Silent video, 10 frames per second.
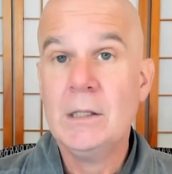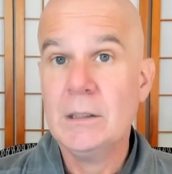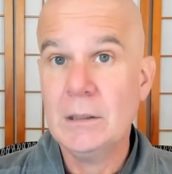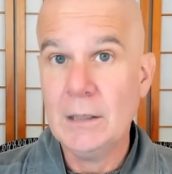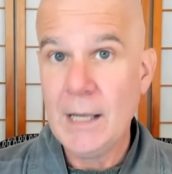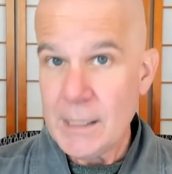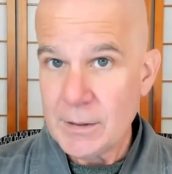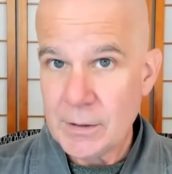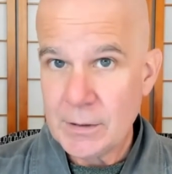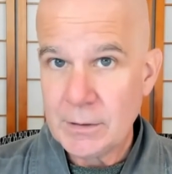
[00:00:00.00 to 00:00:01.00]

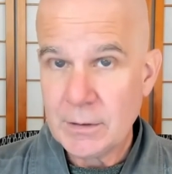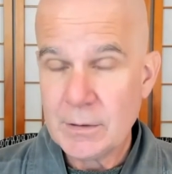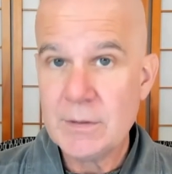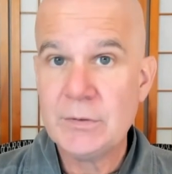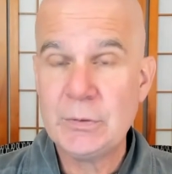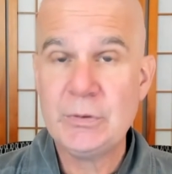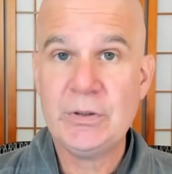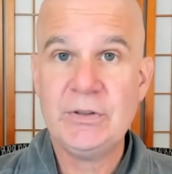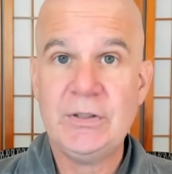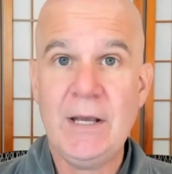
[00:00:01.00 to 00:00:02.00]
Later, the
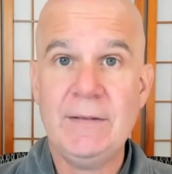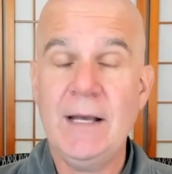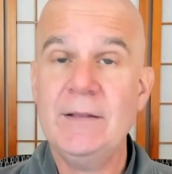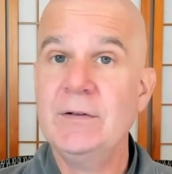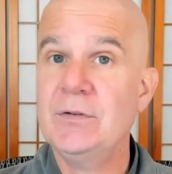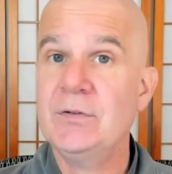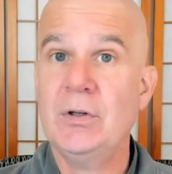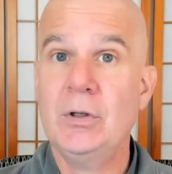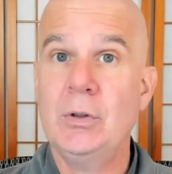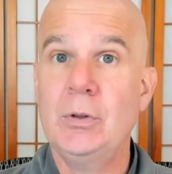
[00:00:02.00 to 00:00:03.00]
sutra said that there's
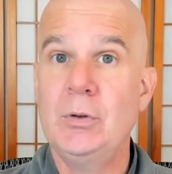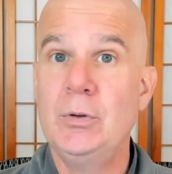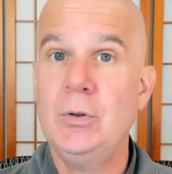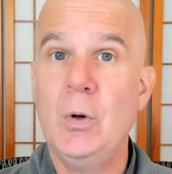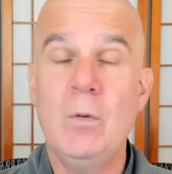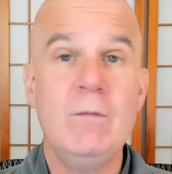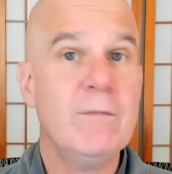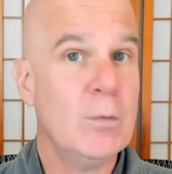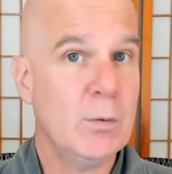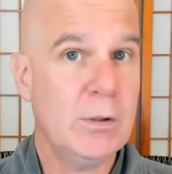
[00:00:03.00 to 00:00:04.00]
no
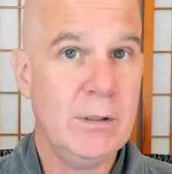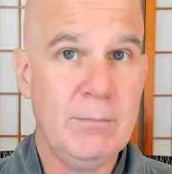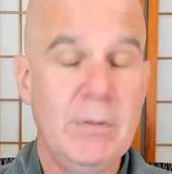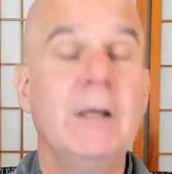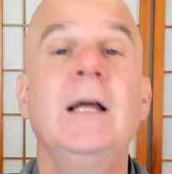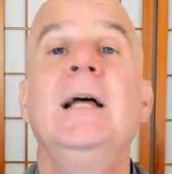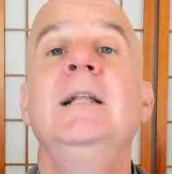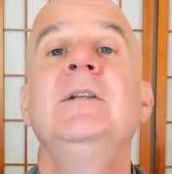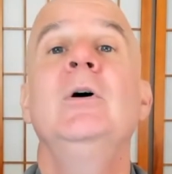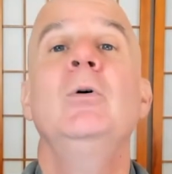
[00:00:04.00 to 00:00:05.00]
form
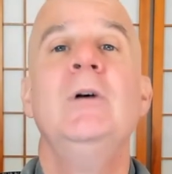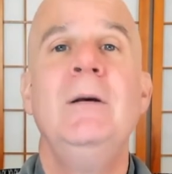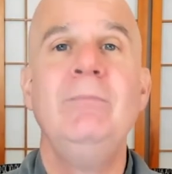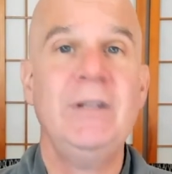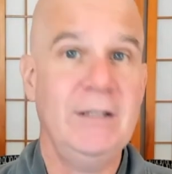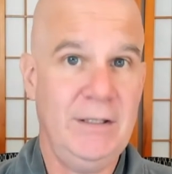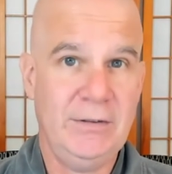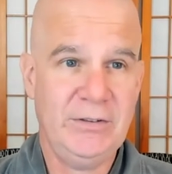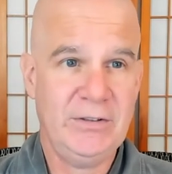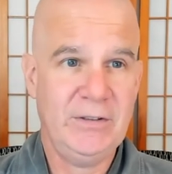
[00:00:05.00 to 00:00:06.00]
and no
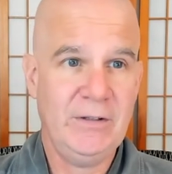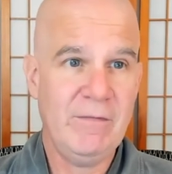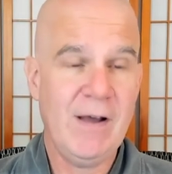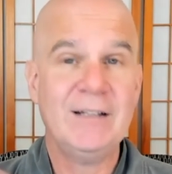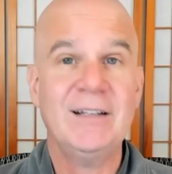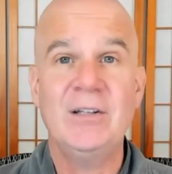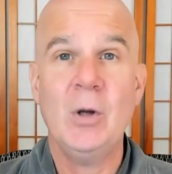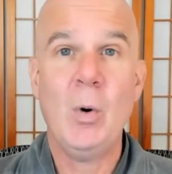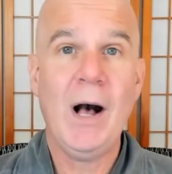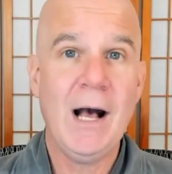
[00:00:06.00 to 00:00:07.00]
emptiness. In fact,
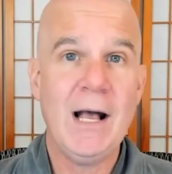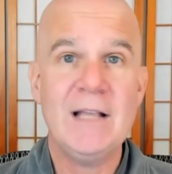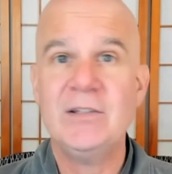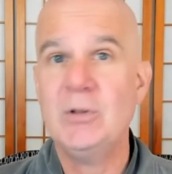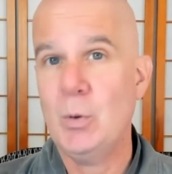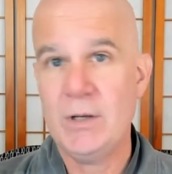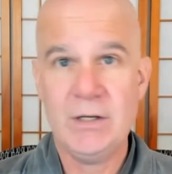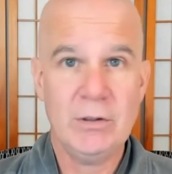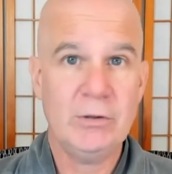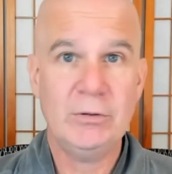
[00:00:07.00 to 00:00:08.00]
no eyes, no
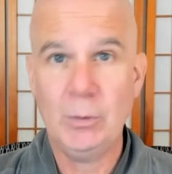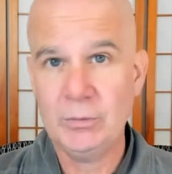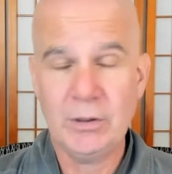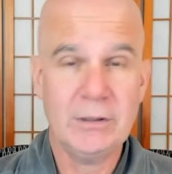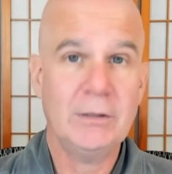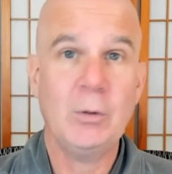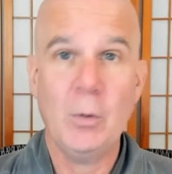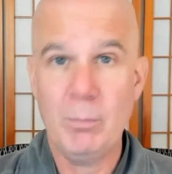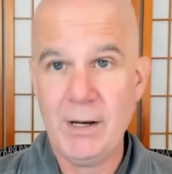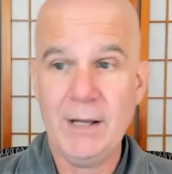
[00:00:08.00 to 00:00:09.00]
ears, no tongue, no
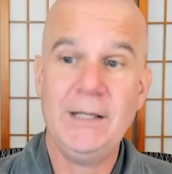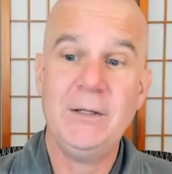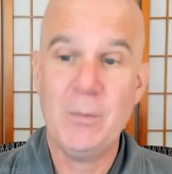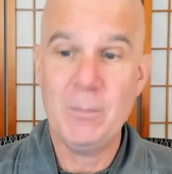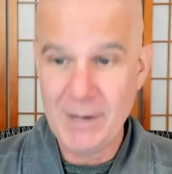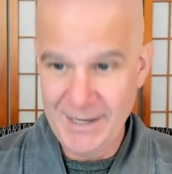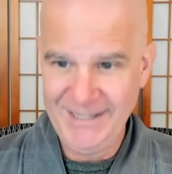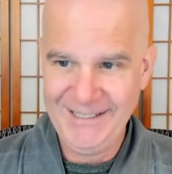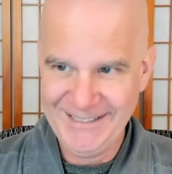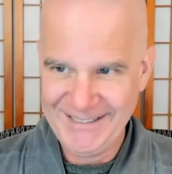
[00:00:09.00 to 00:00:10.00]
body, no
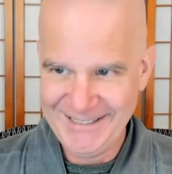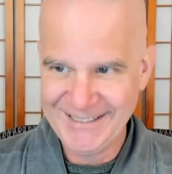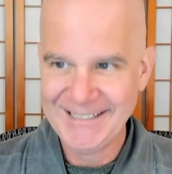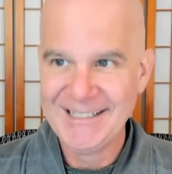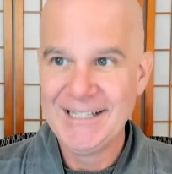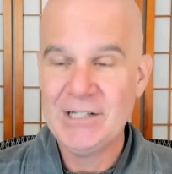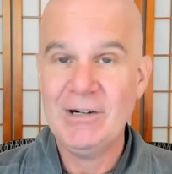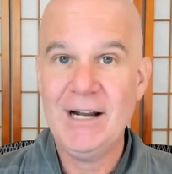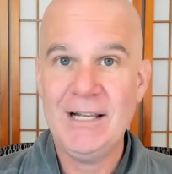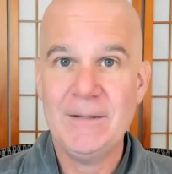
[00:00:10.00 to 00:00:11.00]
mind,
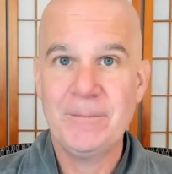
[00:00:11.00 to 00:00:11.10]
right?